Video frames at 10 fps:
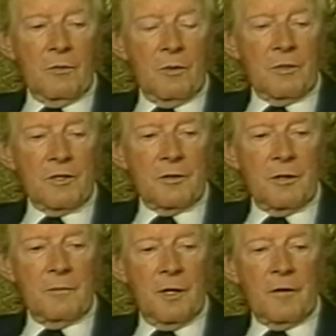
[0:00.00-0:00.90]
what we
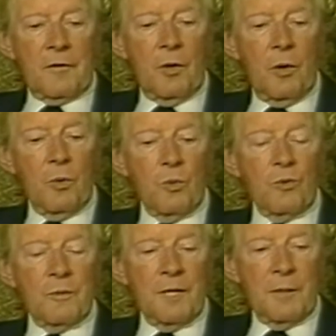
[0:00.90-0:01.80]
term a
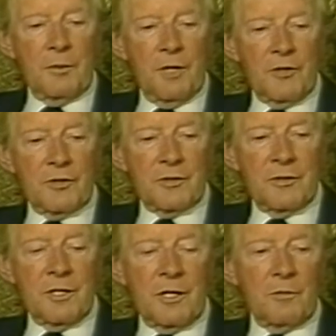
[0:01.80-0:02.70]
cold manipulation,
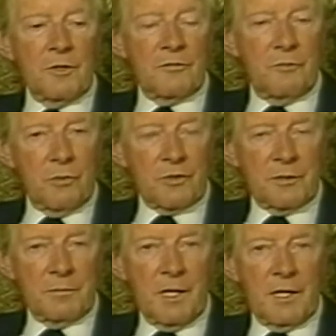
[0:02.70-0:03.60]
in other words,
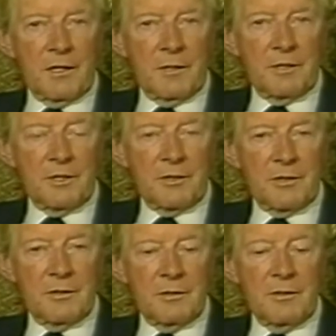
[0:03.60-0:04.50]
force it back into
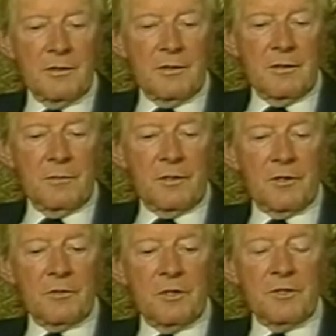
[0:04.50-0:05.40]
position,
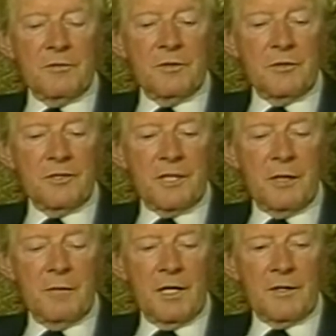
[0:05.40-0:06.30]
because once you've used
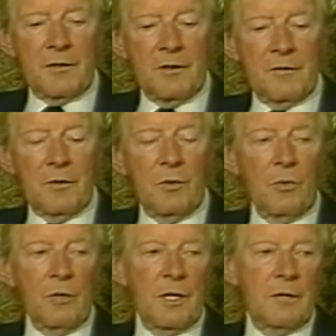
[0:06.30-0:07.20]
cymatic on, the
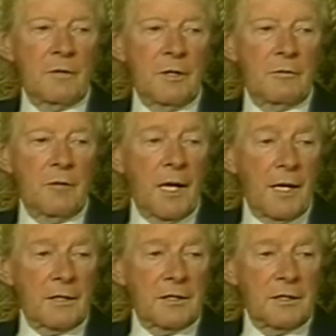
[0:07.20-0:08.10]
whole area
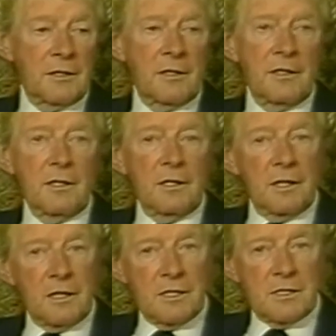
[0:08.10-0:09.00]
relaxes,
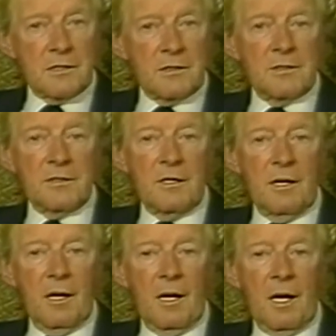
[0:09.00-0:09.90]
eases,
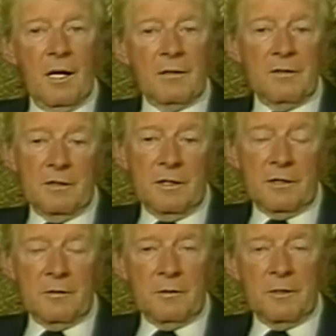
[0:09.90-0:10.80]
and
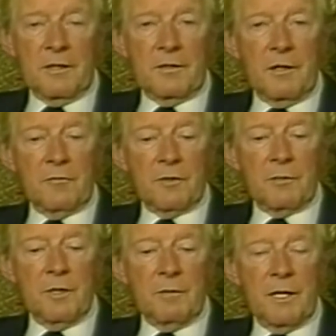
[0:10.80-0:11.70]
it will be
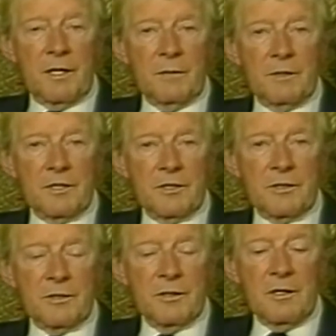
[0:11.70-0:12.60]
comfortably back in
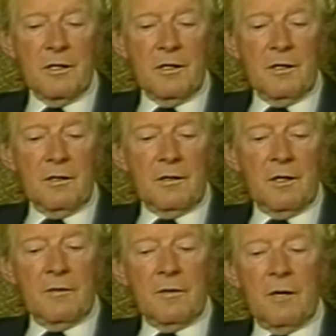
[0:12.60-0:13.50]
position.
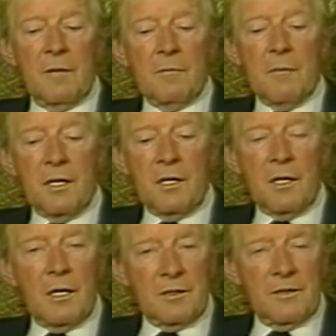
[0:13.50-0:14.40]
Now, there are many
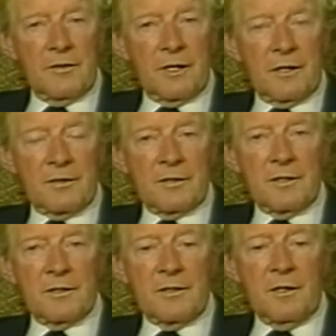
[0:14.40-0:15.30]
other things
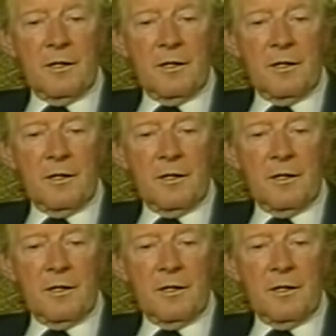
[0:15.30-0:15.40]
that